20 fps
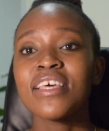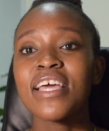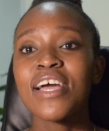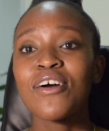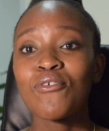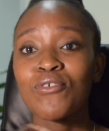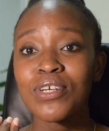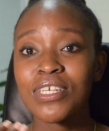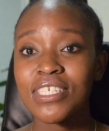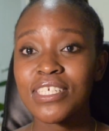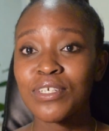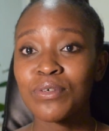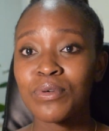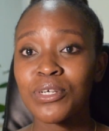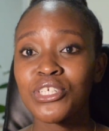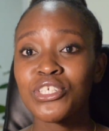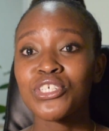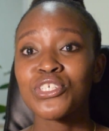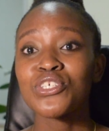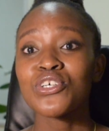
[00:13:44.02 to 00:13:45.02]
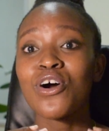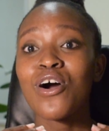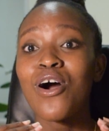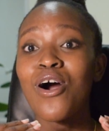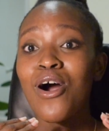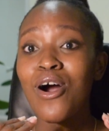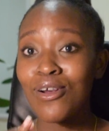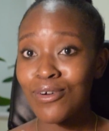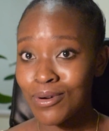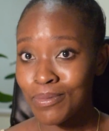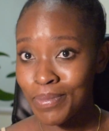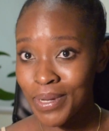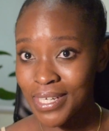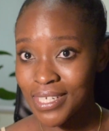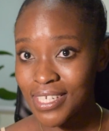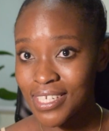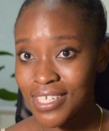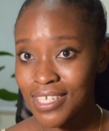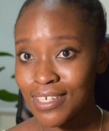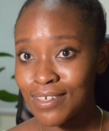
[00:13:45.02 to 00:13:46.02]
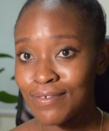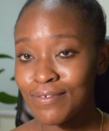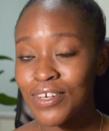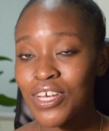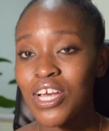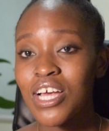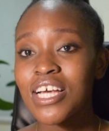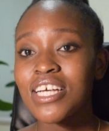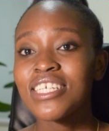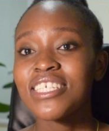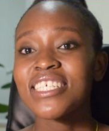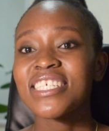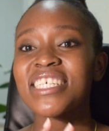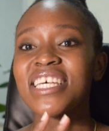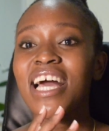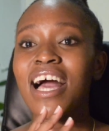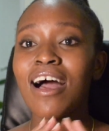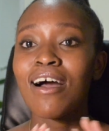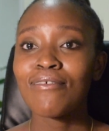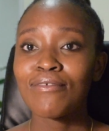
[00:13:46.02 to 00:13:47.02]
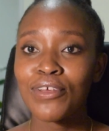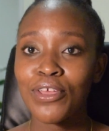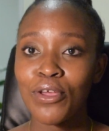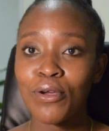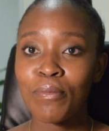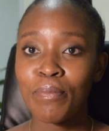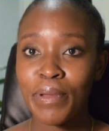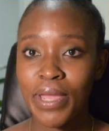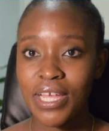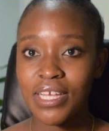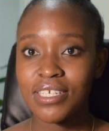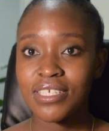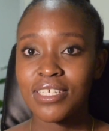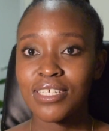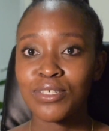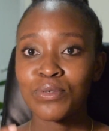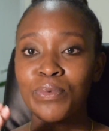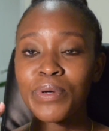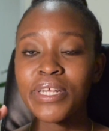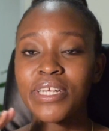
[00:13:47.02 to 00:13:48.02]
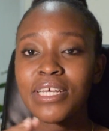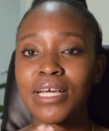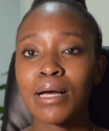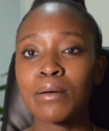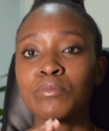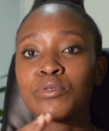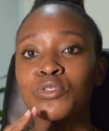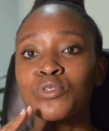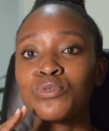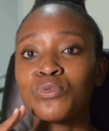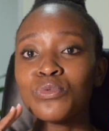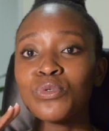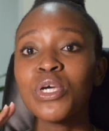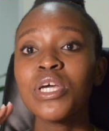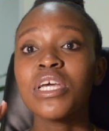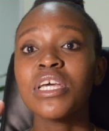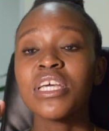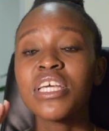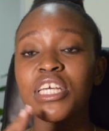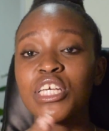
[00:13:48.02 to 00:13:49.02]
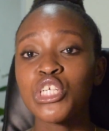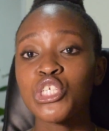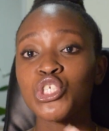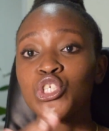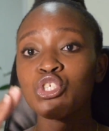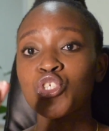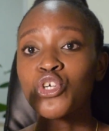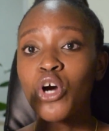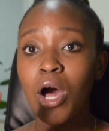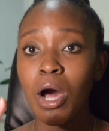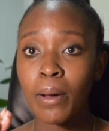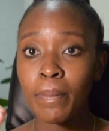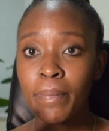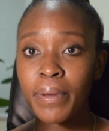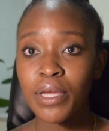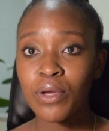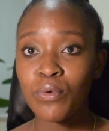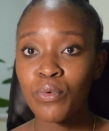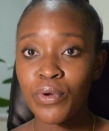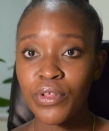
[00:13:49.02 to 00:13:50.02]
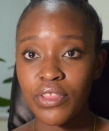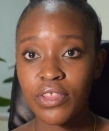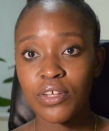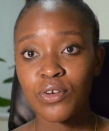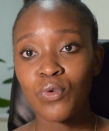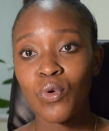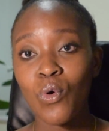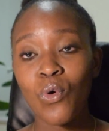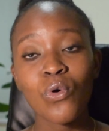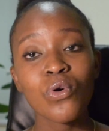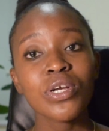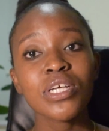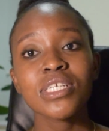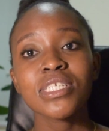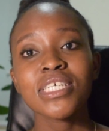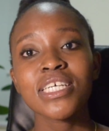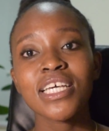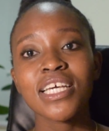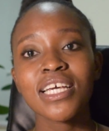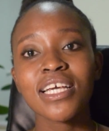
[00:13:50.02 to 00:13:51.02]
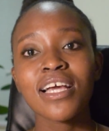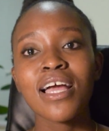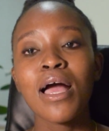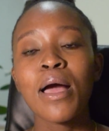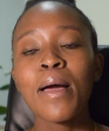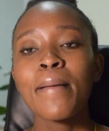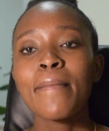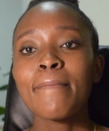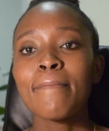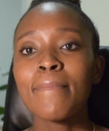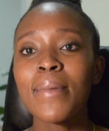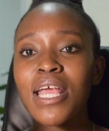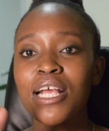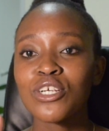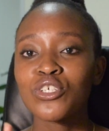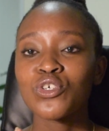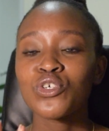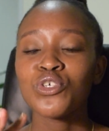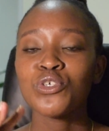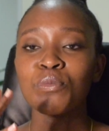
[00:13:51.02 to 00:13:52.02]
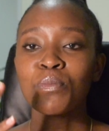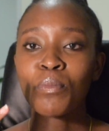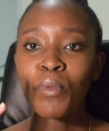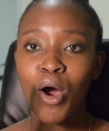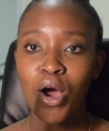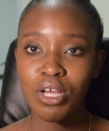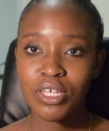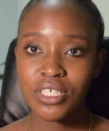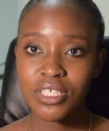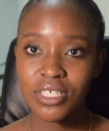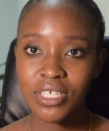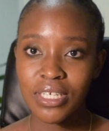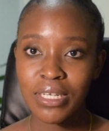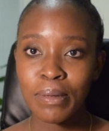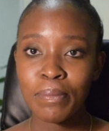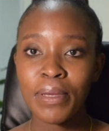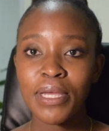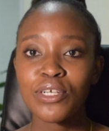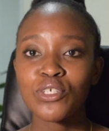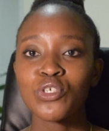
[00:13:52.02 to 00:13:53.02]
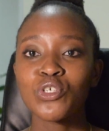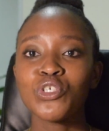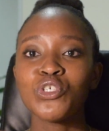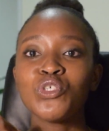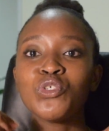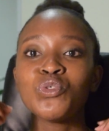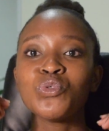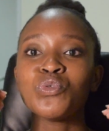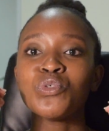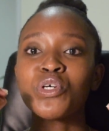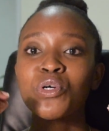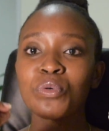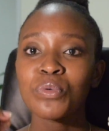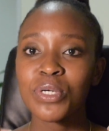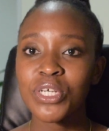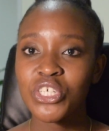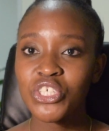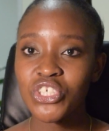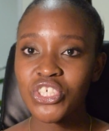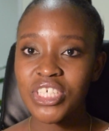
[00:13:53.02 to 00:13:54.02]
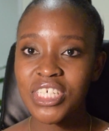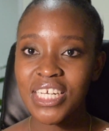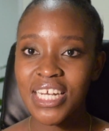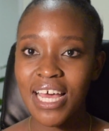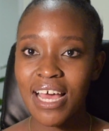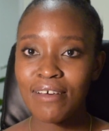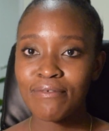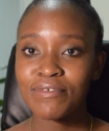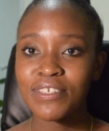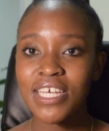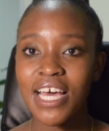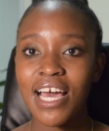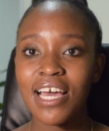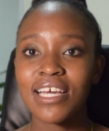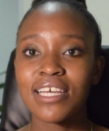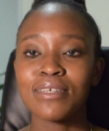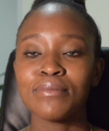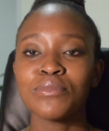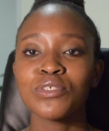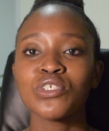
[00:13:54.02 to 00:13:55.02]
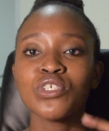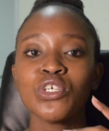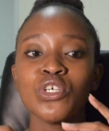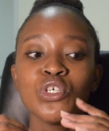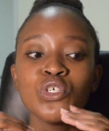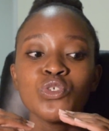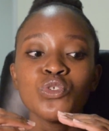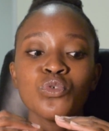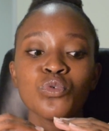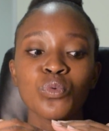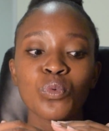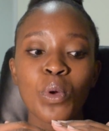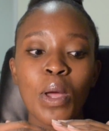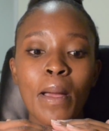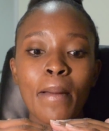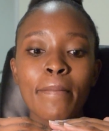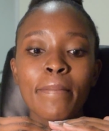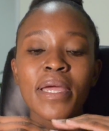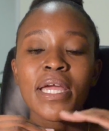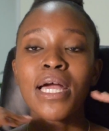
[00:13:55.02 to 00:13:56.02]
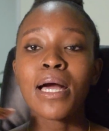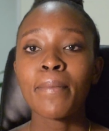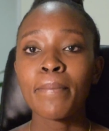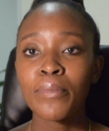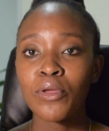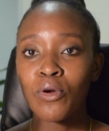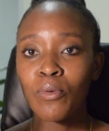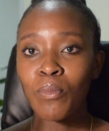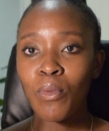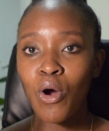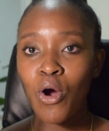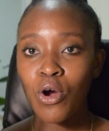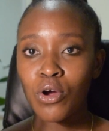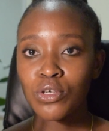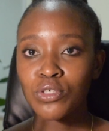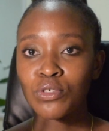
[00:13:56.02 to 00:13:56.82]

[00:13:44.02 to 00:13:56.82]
Auditing questions are repetitive. Just cover your bases when it comes to each topic with them. Auditing, make sure you master it. Make sure you do the question enough times to pick up your mark.